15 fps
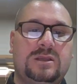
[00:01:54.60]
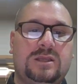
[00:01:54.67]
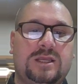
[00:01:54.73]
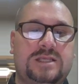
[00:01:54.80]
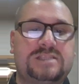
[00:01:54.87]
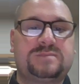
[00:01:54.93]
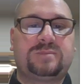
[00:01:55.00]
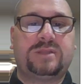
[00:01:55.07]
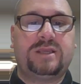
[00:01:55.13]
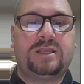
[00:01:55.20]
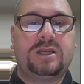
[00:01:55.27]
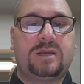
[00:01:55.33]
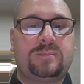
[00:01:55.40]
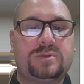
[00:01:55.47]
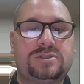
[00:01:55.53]
explain
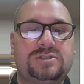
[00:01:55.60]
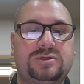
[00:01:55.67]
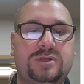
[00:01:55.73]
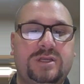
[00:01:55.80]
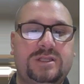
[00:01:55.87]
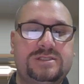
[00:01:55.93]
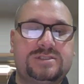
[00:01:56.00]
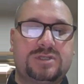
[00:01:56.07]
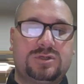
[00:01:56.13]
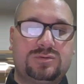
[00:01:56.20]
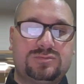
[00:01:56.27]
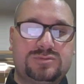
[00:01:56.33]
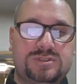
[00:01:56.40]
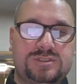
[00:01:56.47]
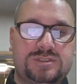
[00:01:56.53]
opportunity
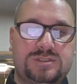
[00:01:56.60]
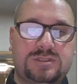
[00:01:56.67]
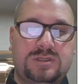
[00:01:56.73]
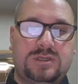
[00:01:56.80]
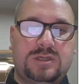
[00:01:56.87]
zones,